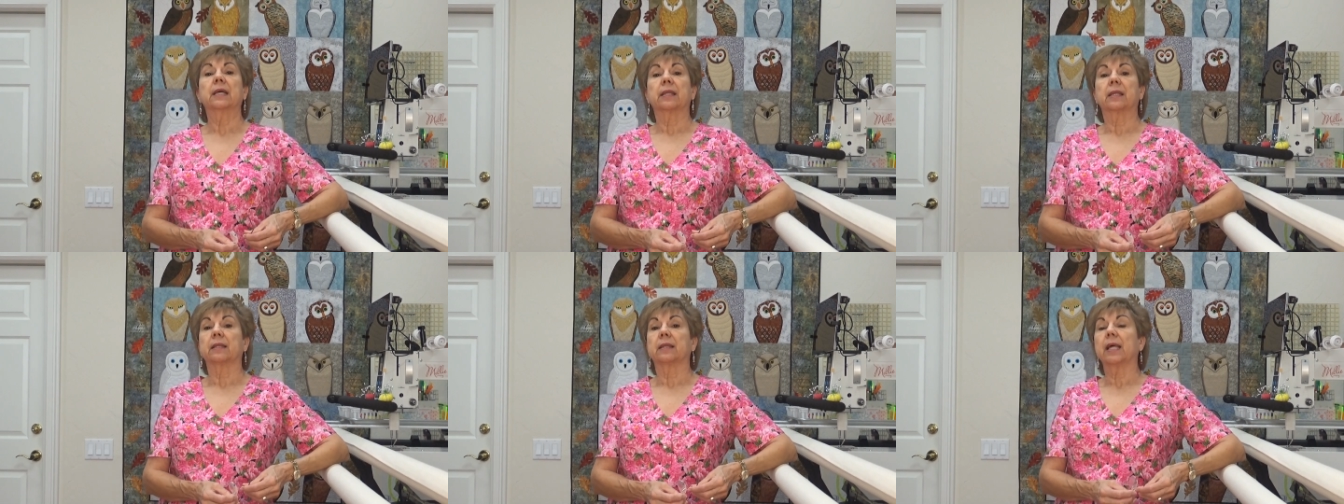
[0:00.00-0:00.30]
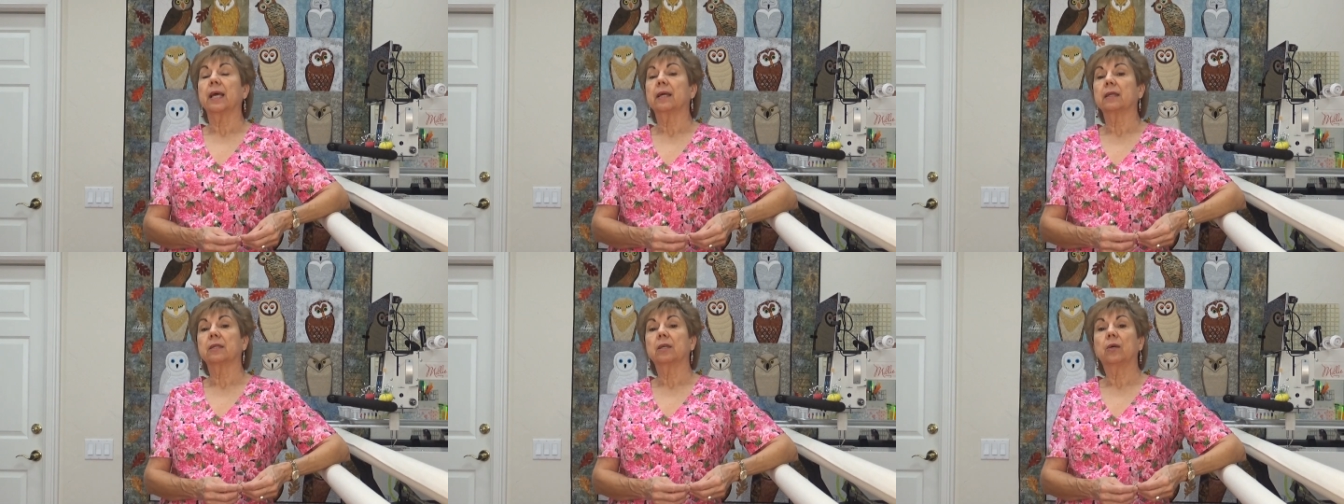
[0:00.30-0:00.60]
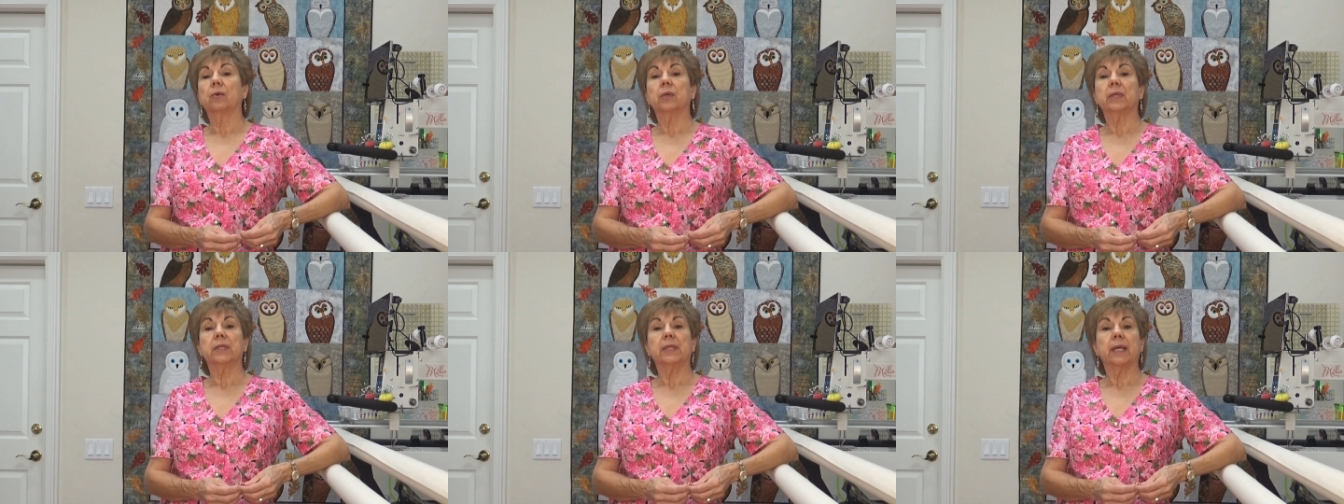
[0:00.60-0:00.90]
that that
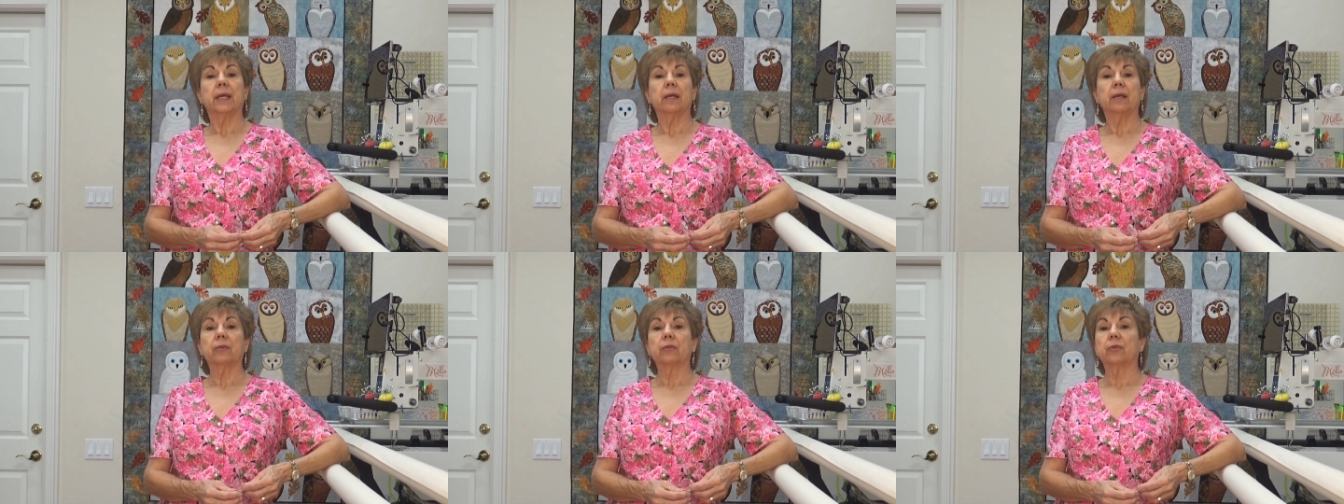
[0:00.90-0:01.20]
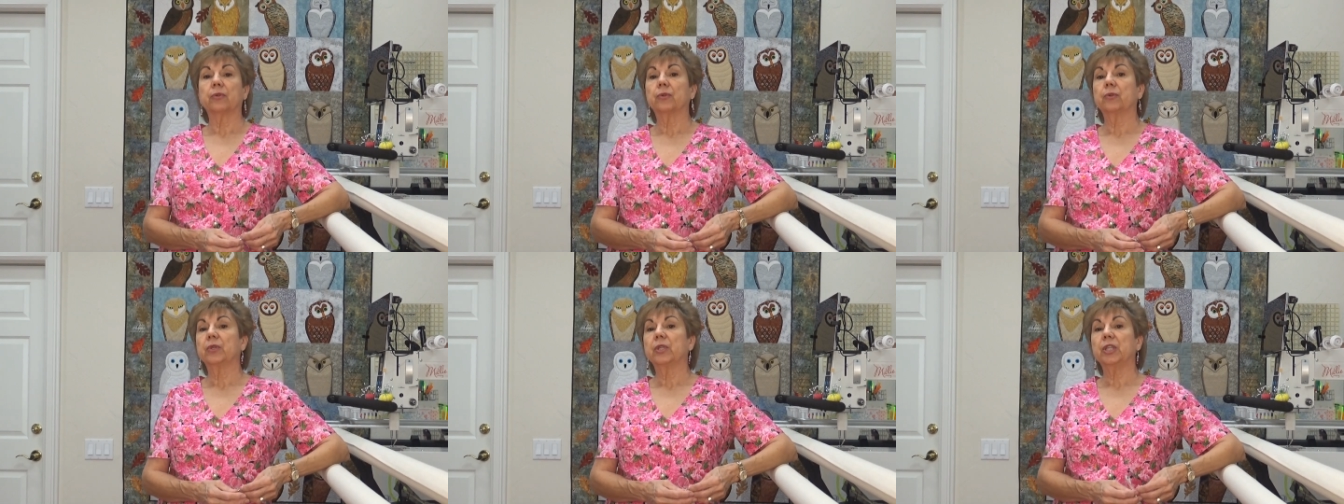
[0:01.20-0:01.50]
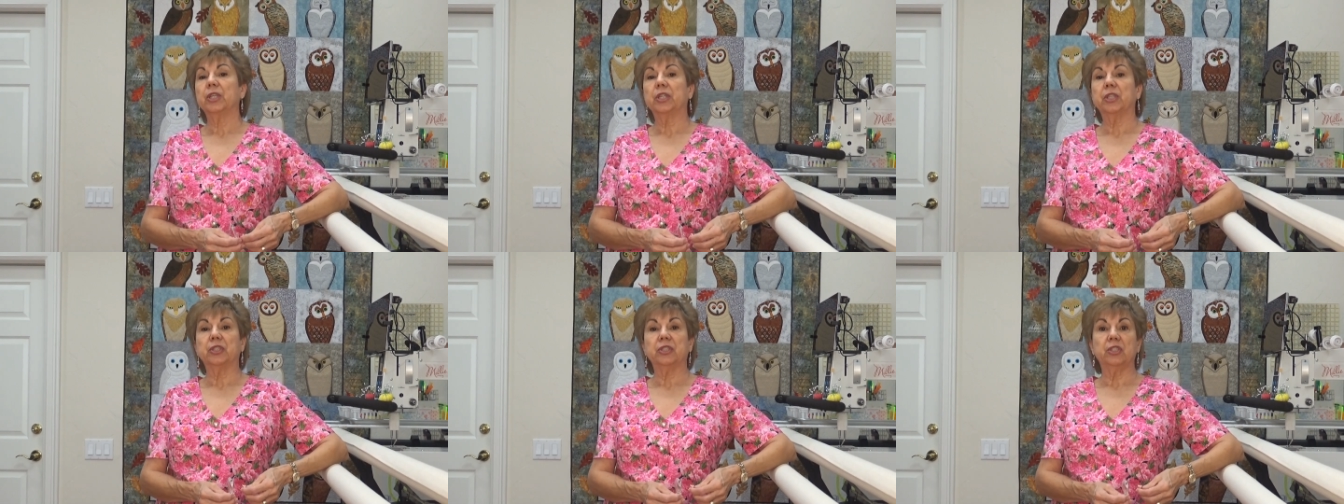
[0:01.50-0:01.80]
going down through the
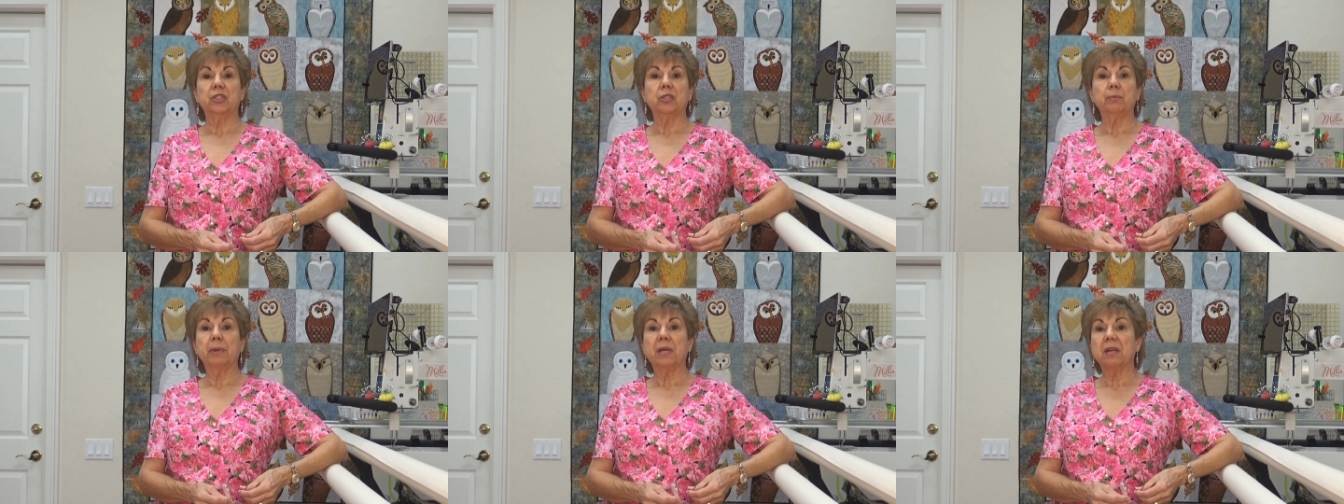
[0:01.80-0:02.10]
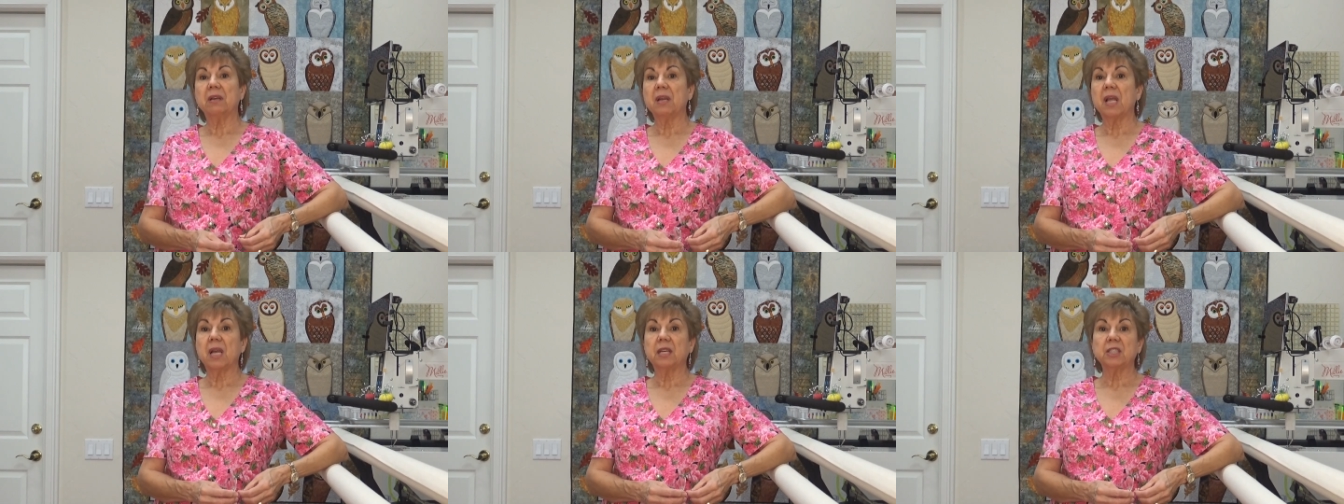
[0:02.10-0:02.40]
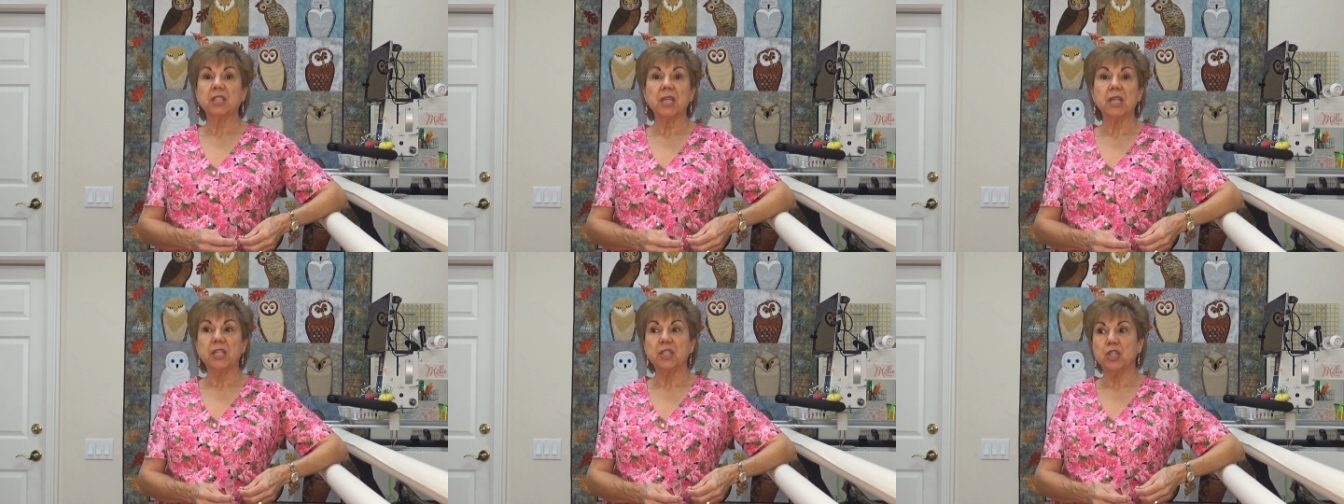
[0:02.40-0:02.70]
years, you better
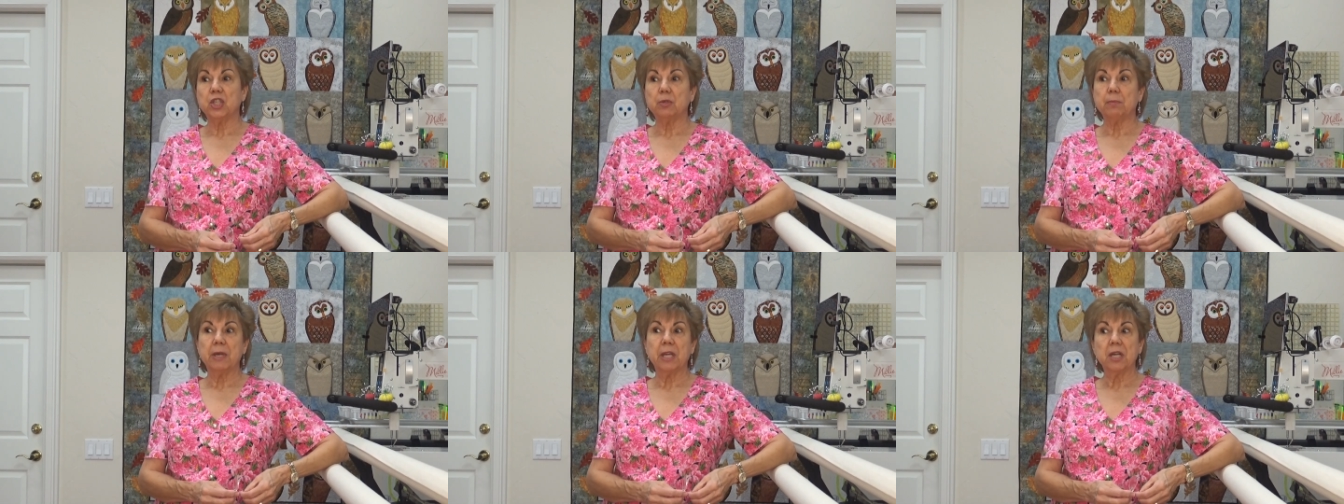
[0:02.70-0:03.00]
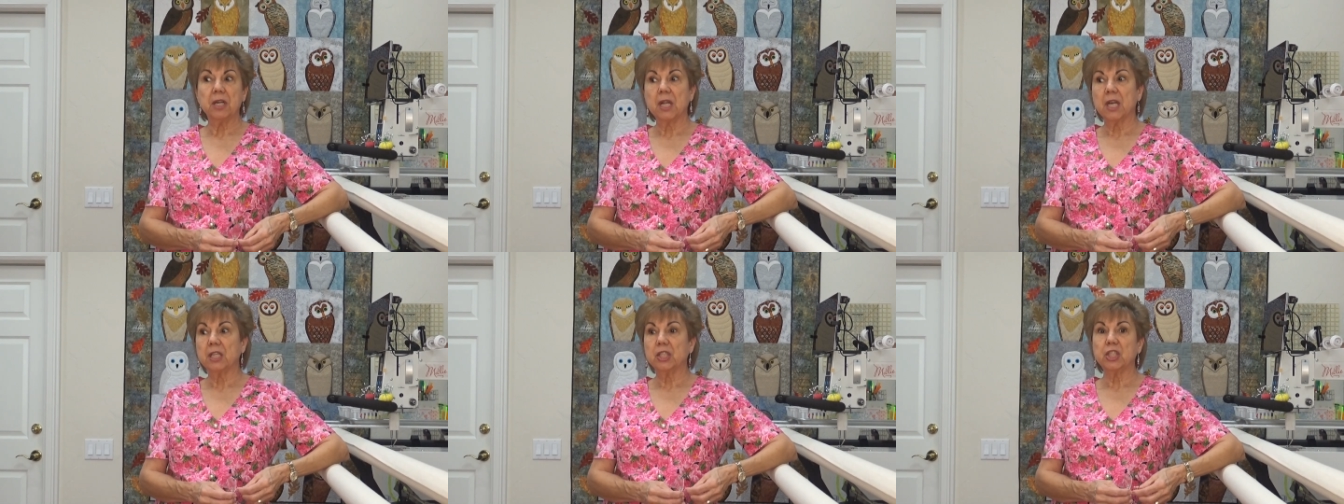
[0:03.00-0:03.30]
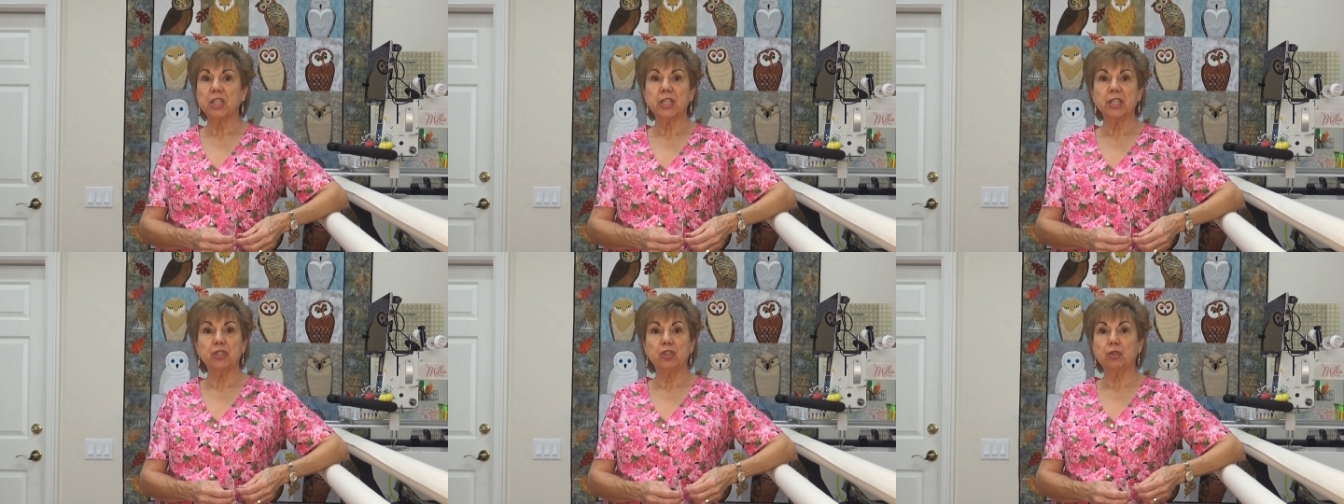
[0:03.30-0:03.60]
not judge, you better not
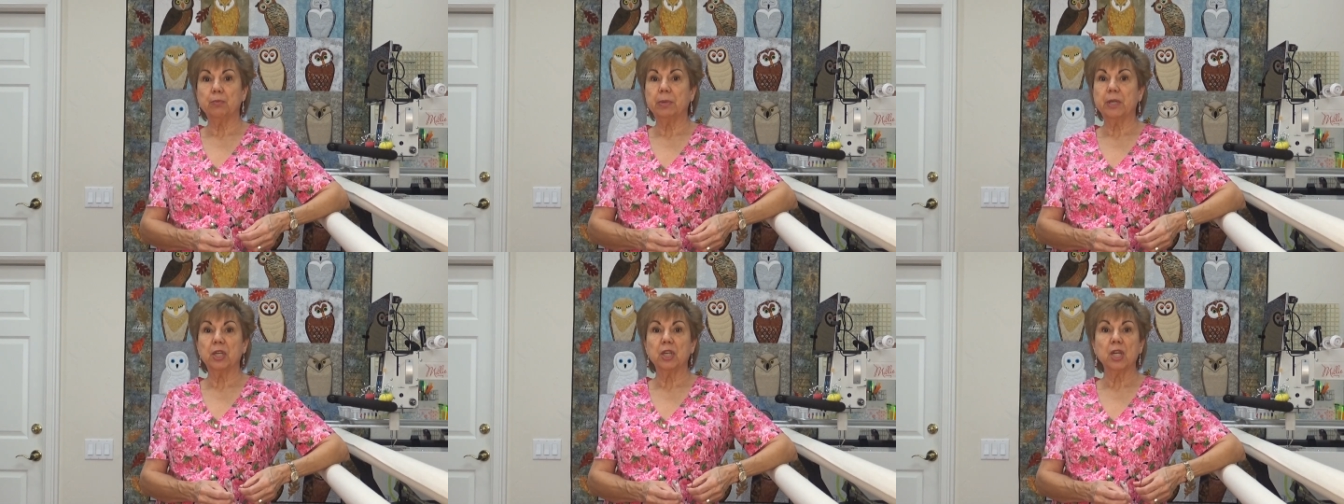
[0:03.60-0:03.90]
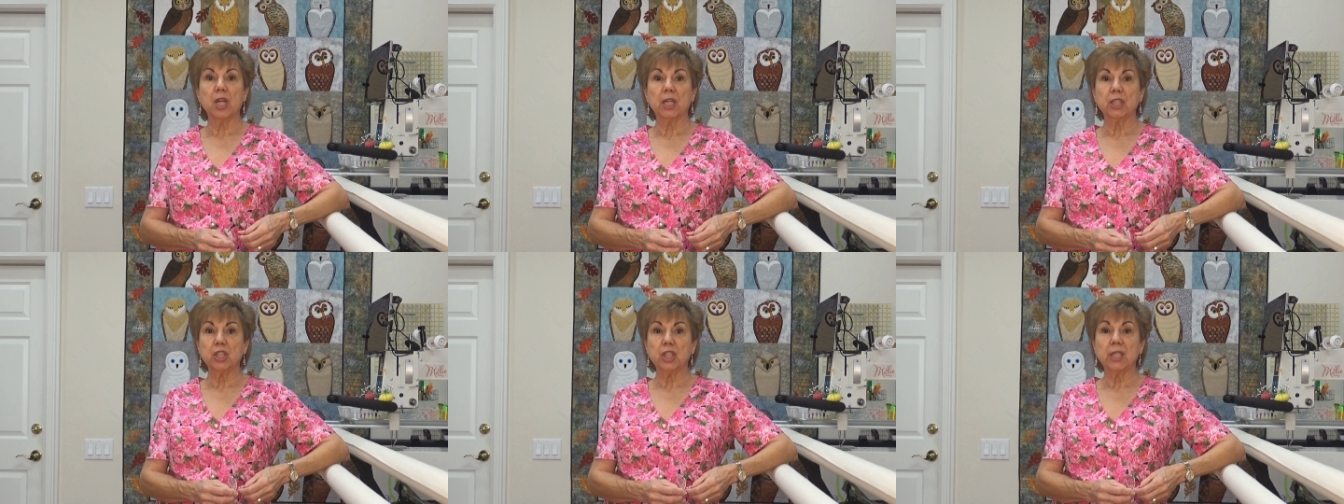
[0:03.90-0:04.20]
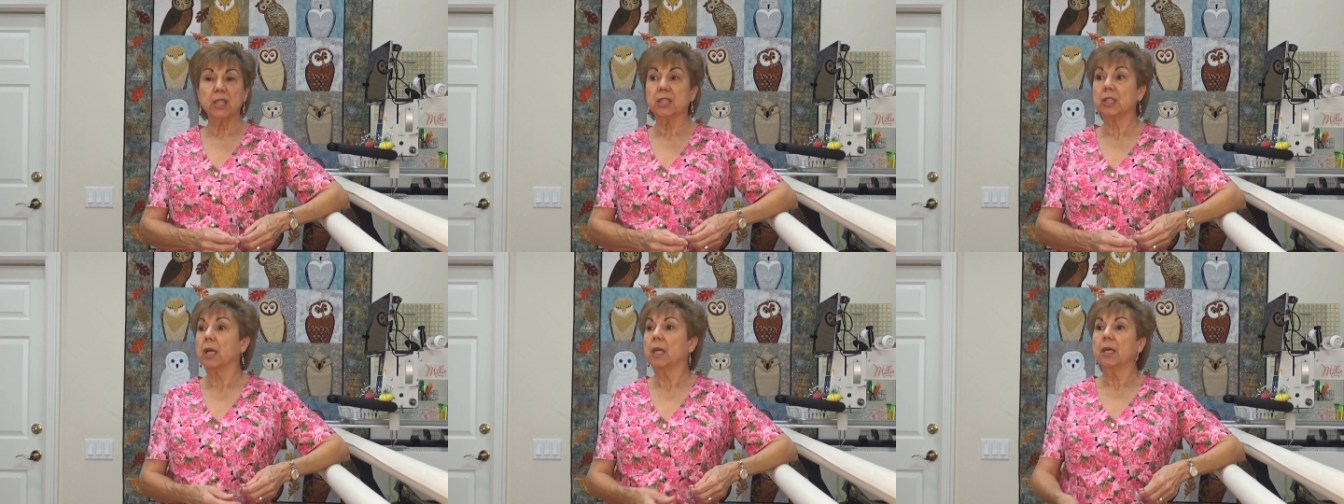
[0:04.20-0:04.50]
judge, you better not
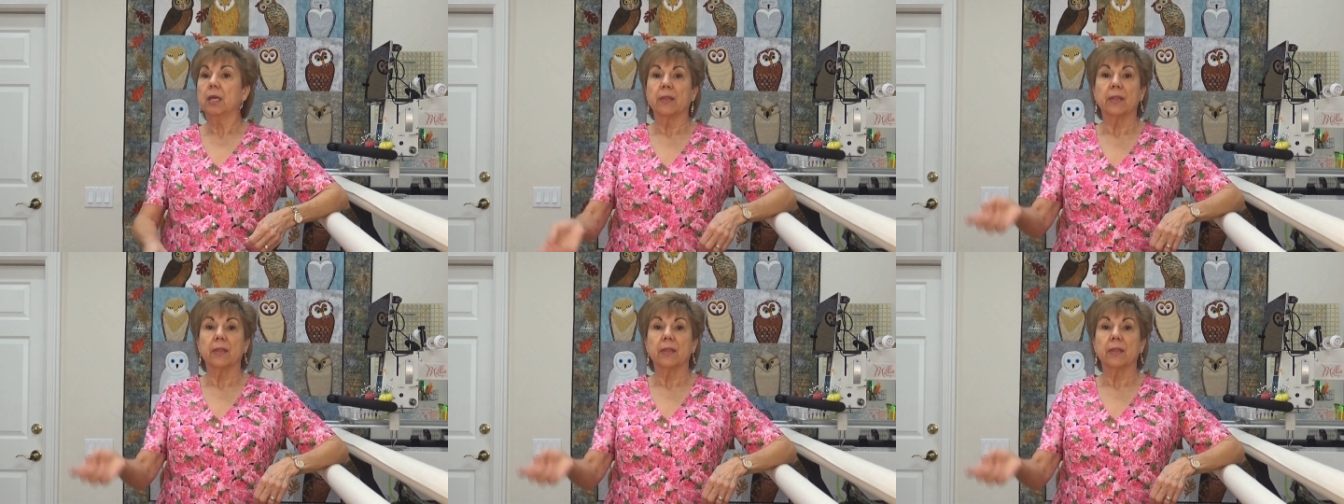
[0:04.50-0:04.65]
judge.